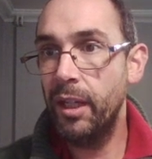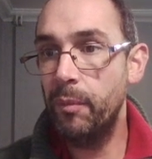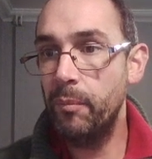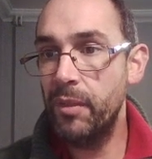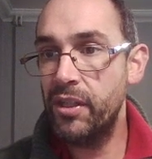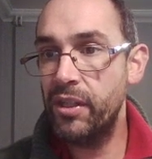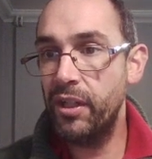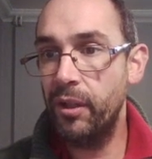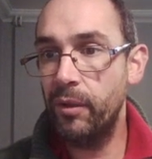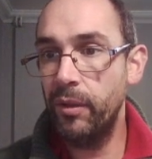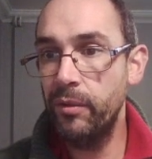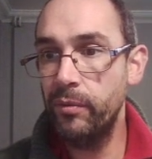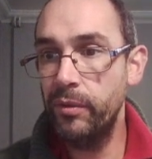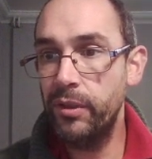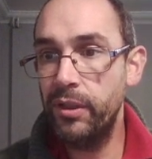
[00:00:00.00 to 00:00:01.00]
So in
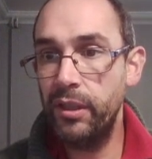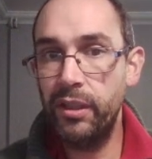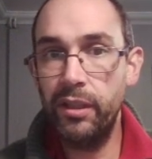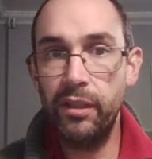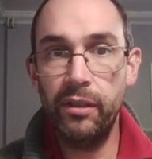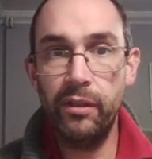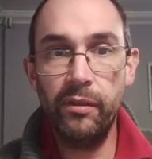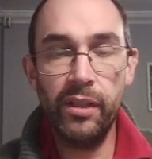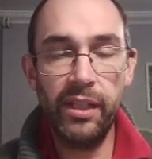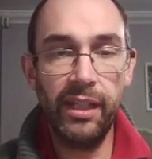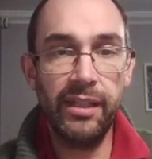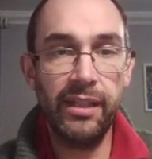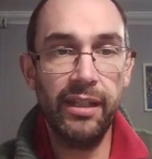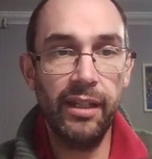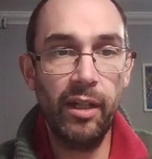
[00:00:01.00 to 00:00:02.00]
order to
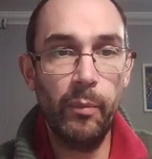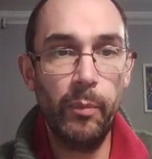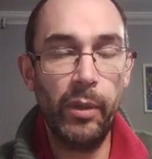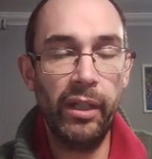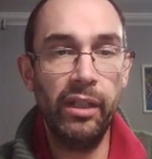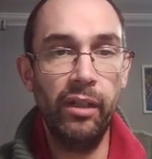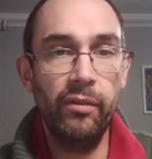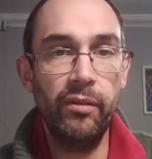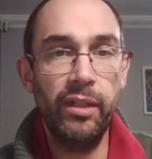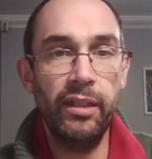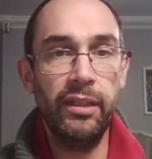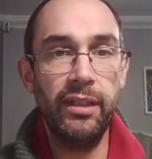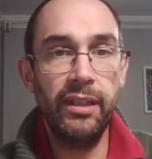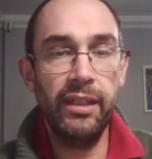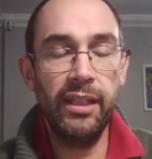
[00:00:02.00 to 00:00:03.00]
set it up, I loaded
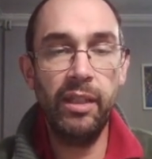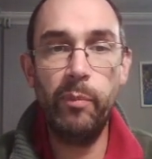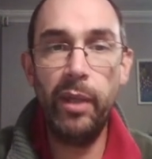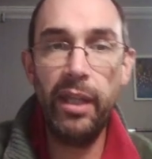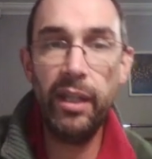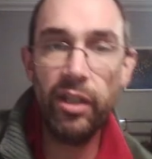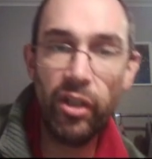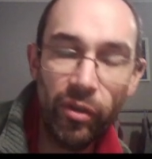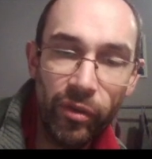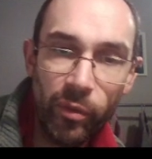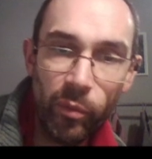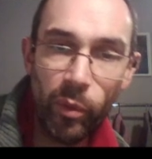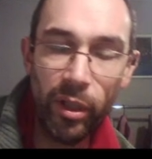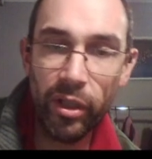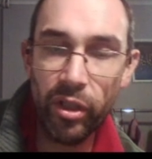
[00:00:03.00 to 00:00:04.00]
the pitch on
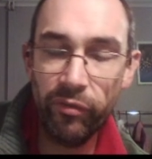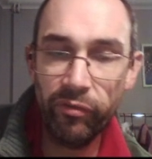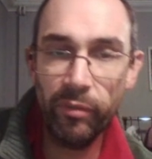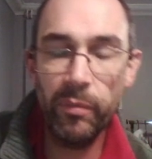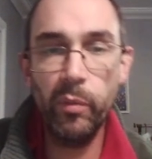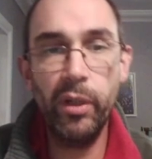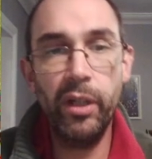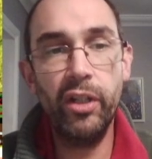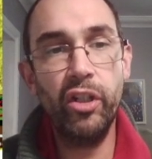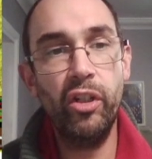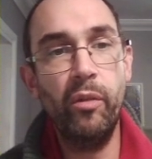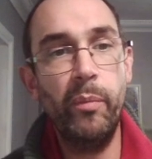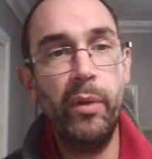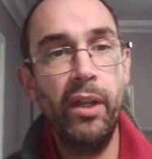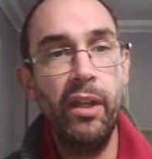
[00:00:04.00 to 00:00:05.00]
from the
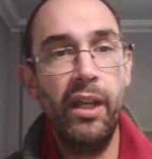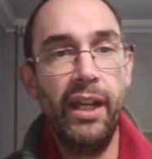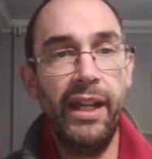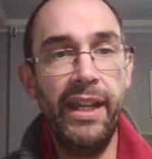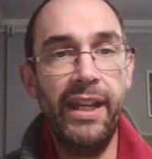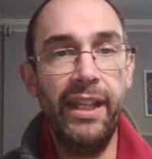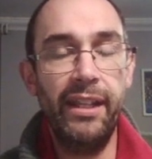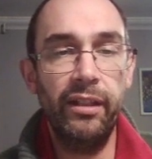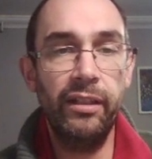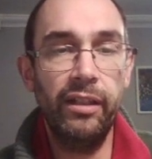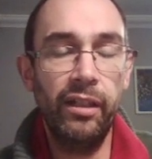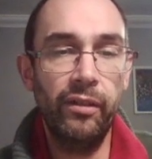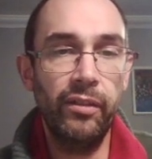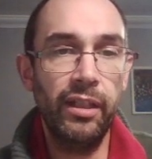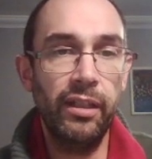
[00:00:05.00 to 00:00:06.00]
workshop, and then I
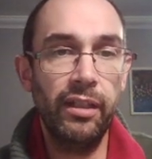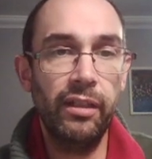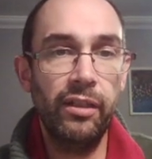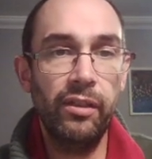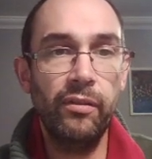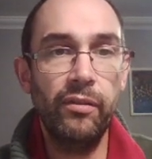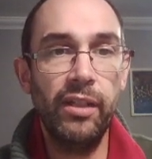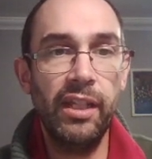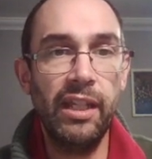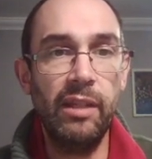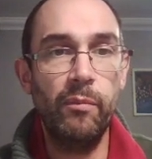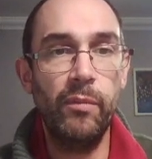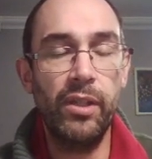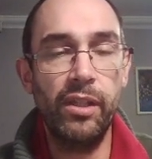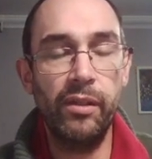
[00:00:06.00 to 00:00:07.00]
loaded two
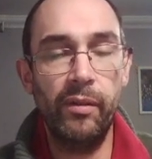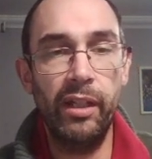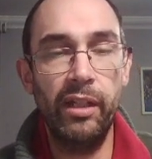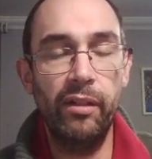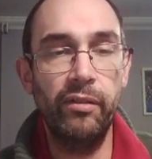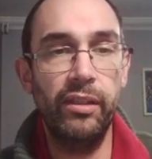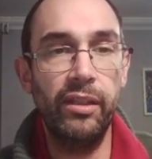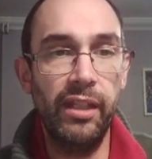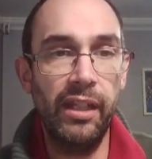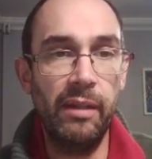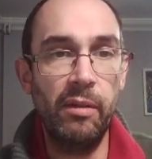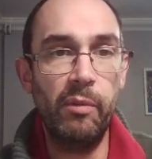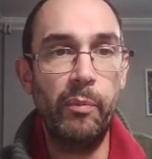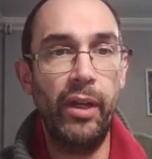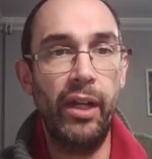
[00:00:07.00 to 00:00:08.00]
teams. So I loaded the
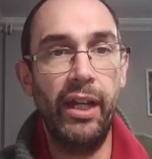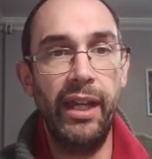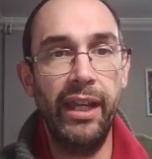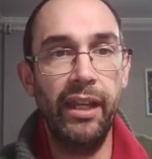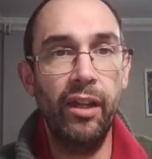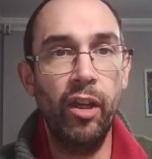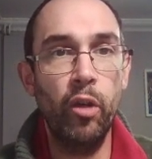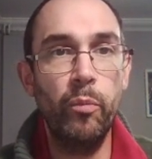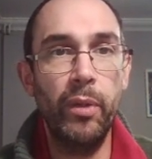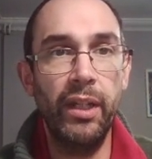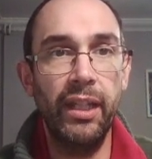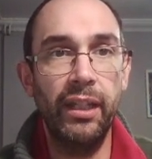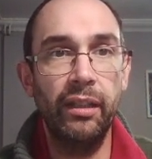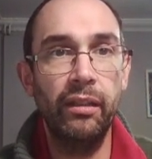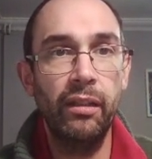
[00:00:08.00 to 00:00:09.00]
teams by
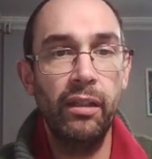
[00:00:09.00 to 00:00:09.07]
opening